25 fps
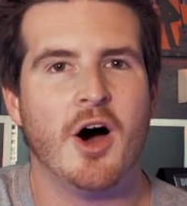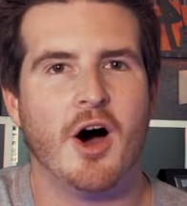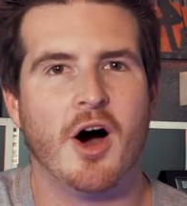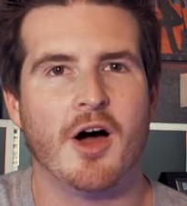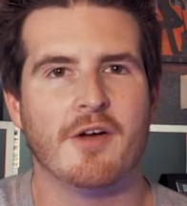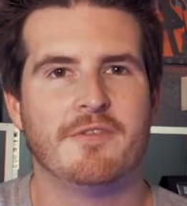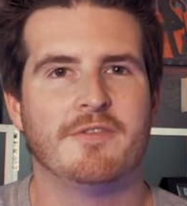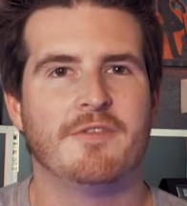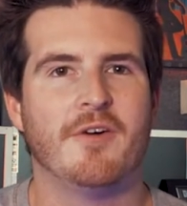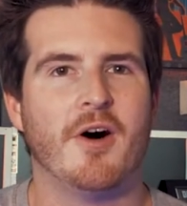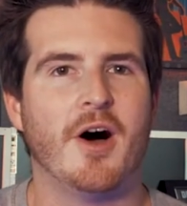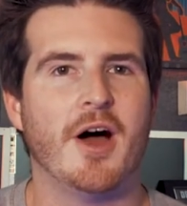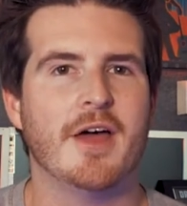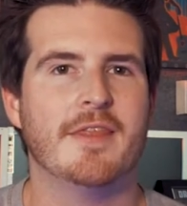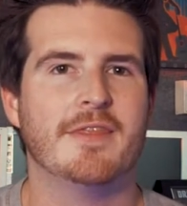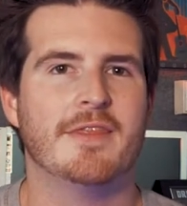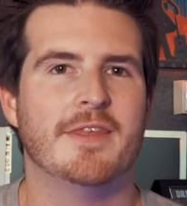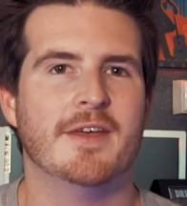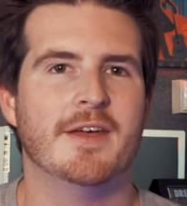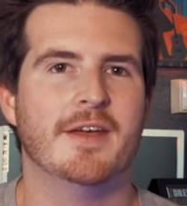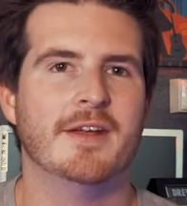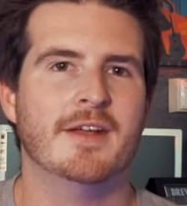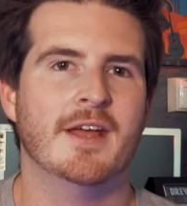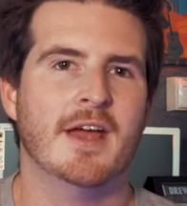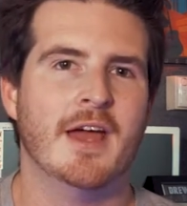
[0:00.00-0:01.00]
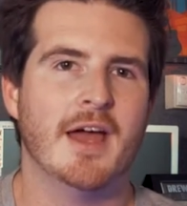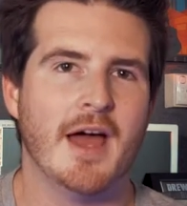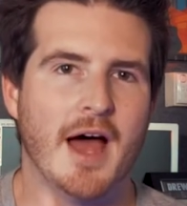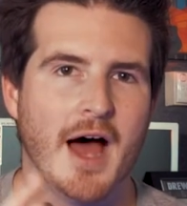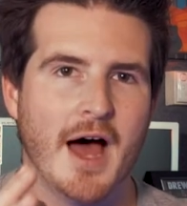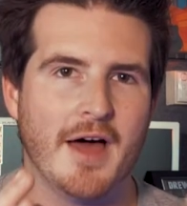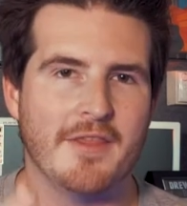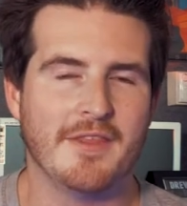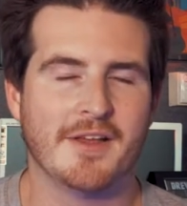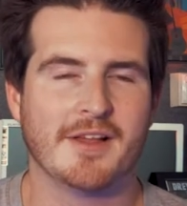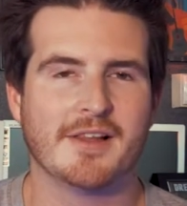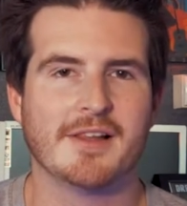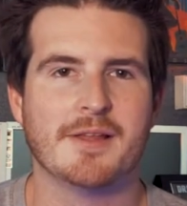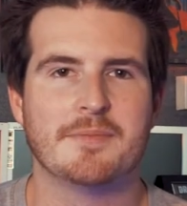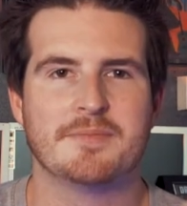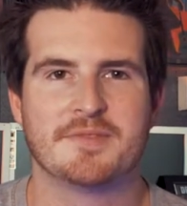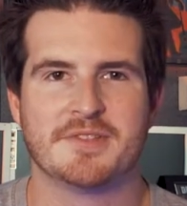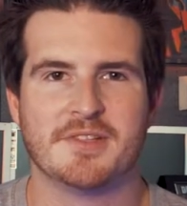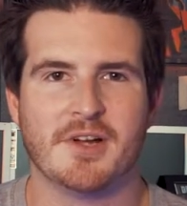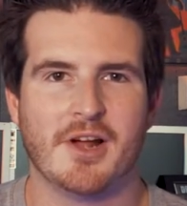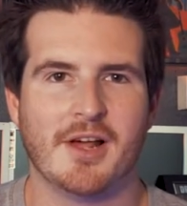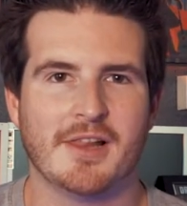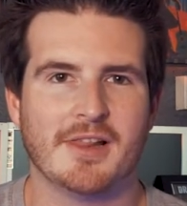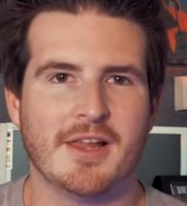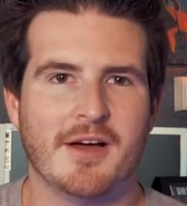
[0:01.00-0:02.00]
I find that the
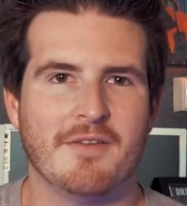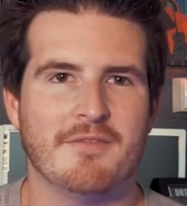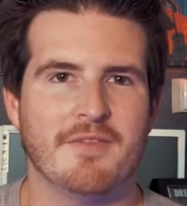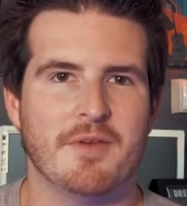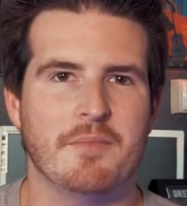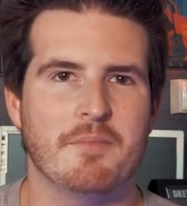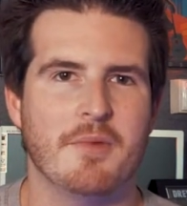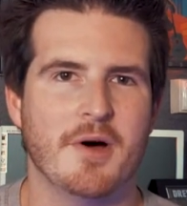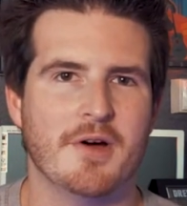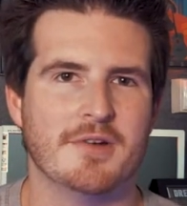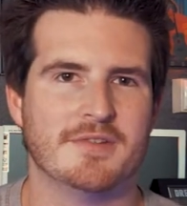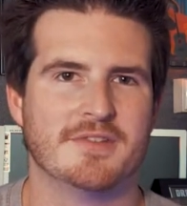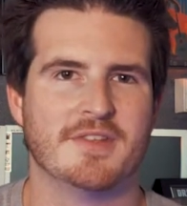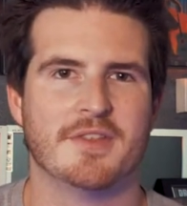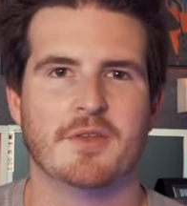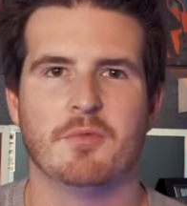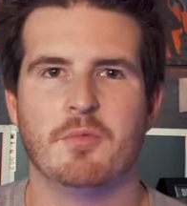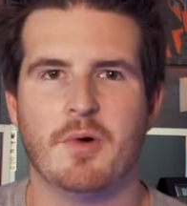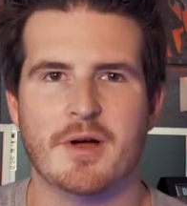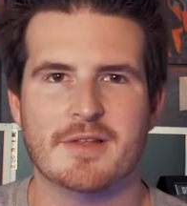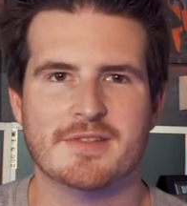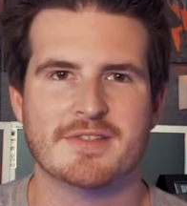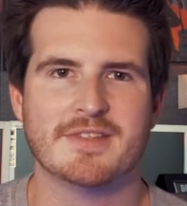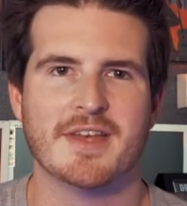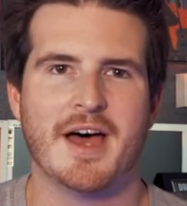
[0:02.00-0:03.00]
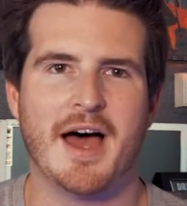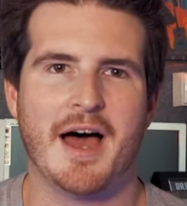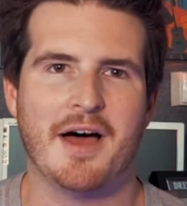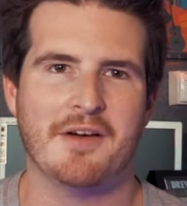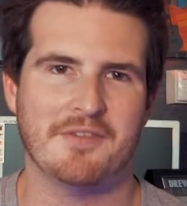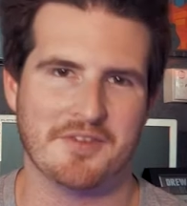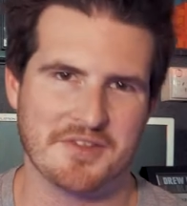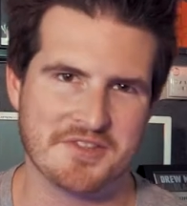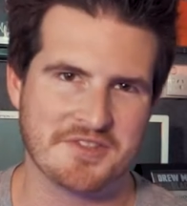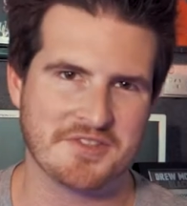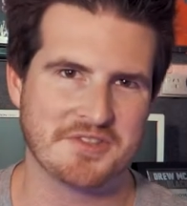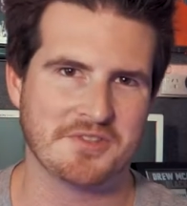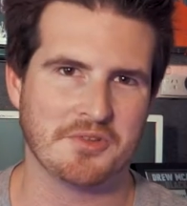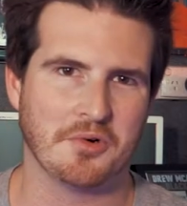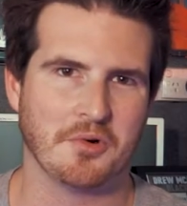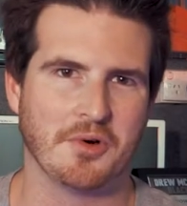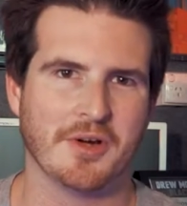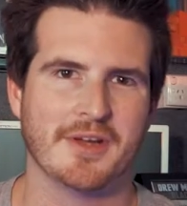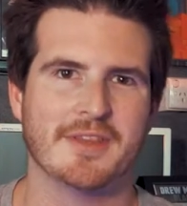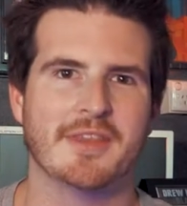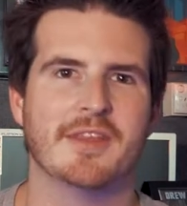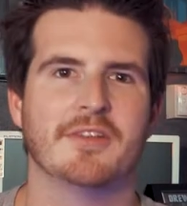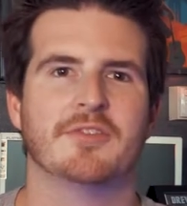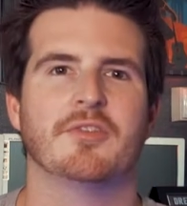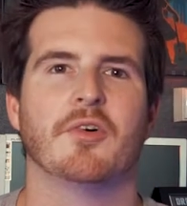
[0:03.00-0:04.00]
clips that I love the most are the ones that have a
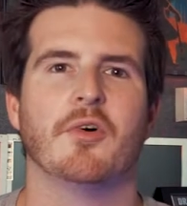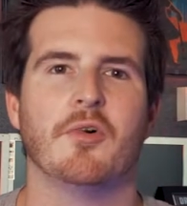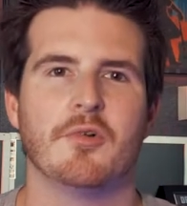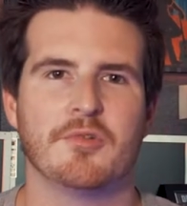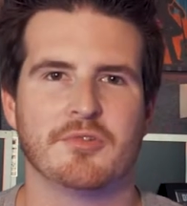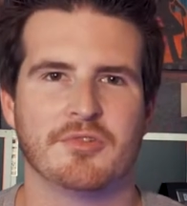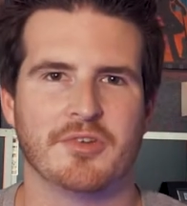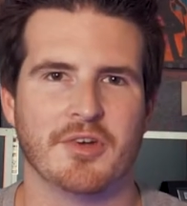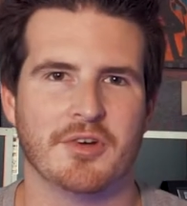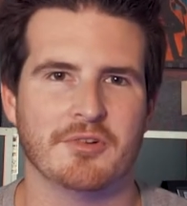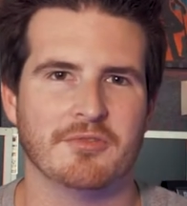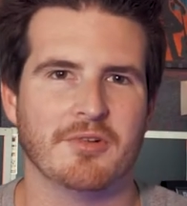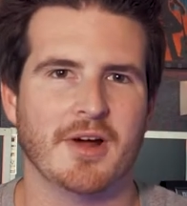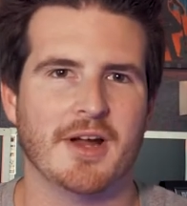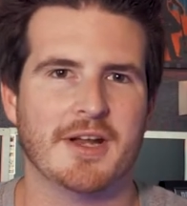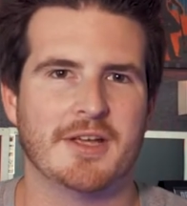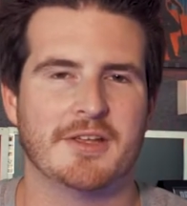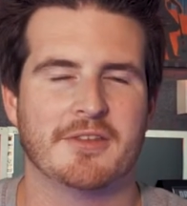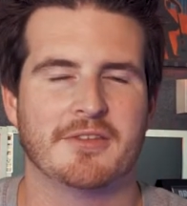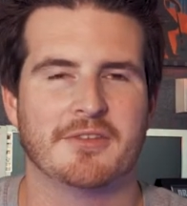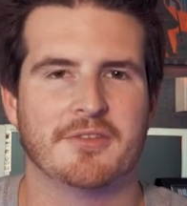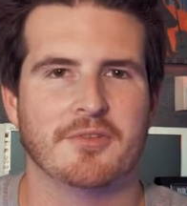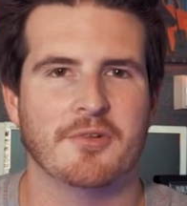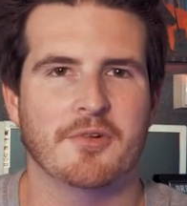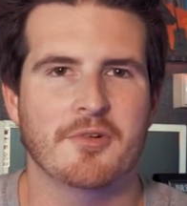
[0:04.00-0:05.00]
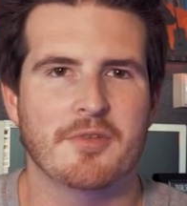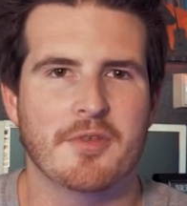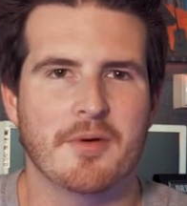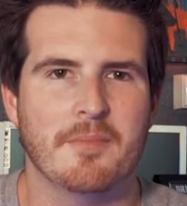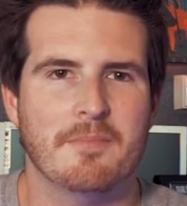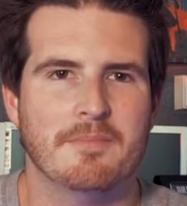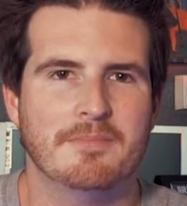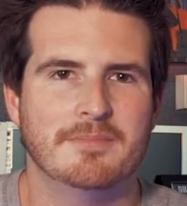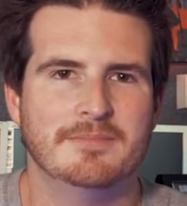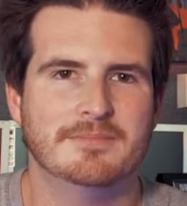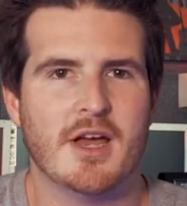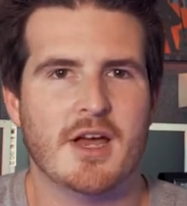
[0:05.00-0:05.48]
story that's also running through them.